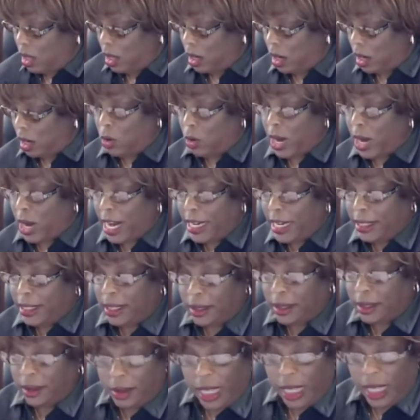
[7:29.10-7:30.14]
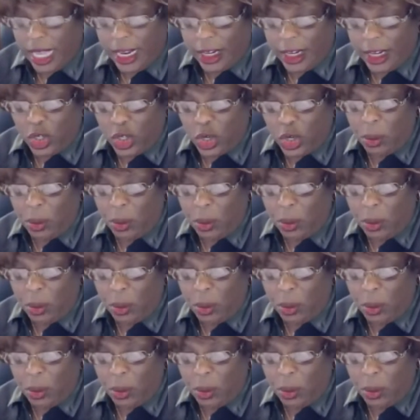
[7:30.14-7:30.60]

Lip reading: All right. And is your